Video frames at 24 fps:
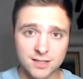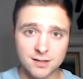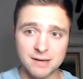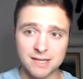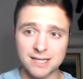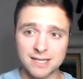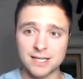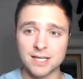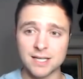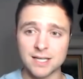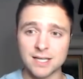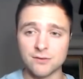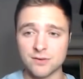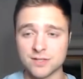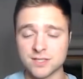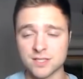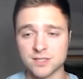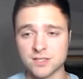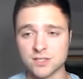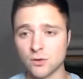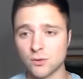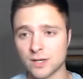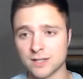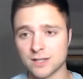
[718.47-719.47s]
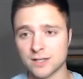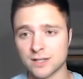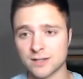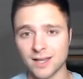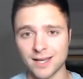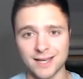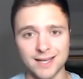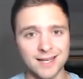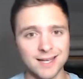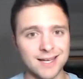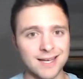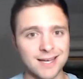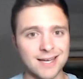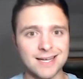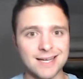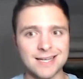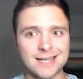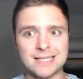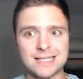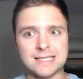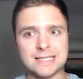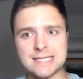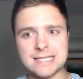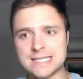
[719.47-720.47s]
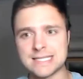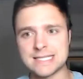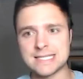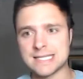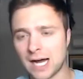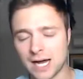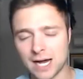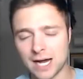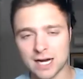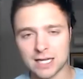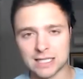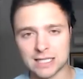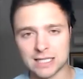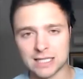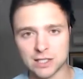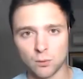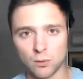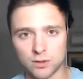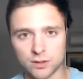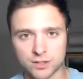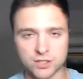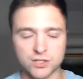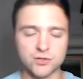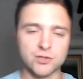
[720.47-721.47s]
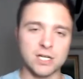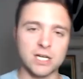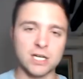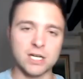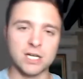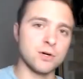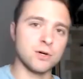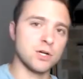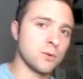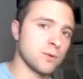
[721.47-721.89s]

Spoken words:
meaning if it's a token like DAI that you want to stream